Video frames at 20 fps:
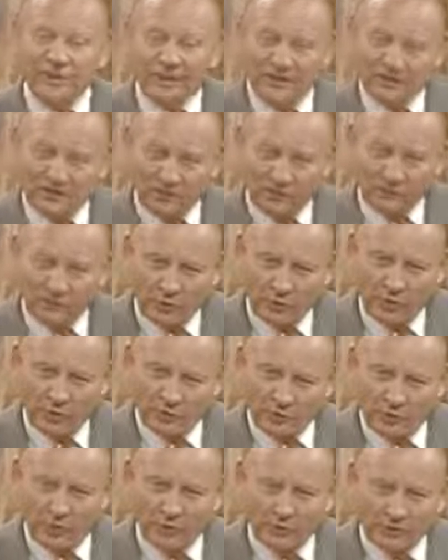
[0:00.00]
And therefore, we
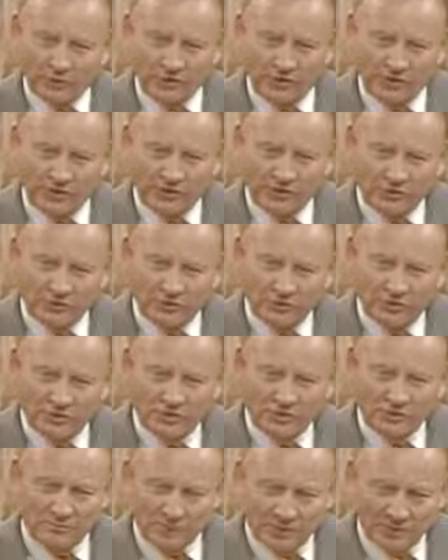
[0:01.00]
do hope to hear from you
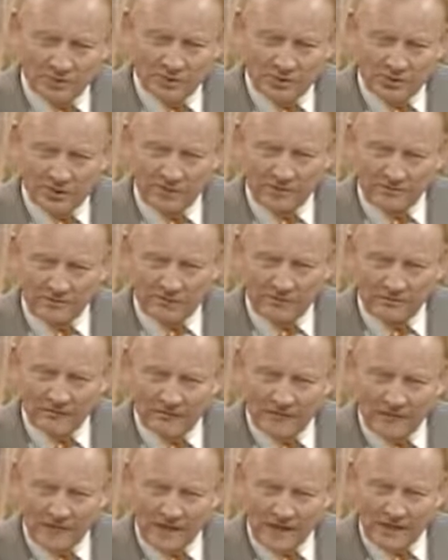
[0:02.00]
by return
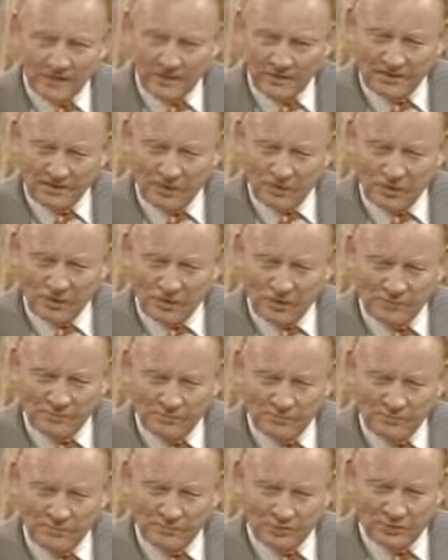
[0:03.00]
mail. And may God
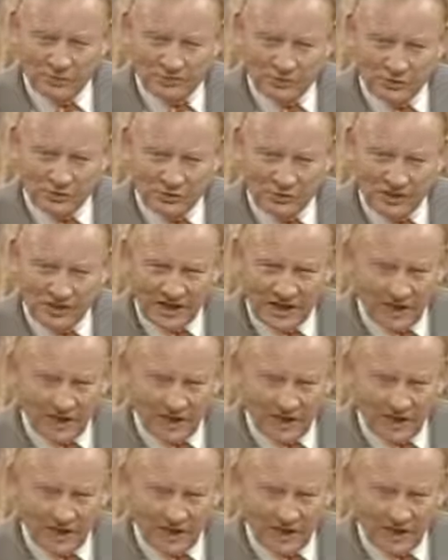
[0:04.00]
wonderfully bless you.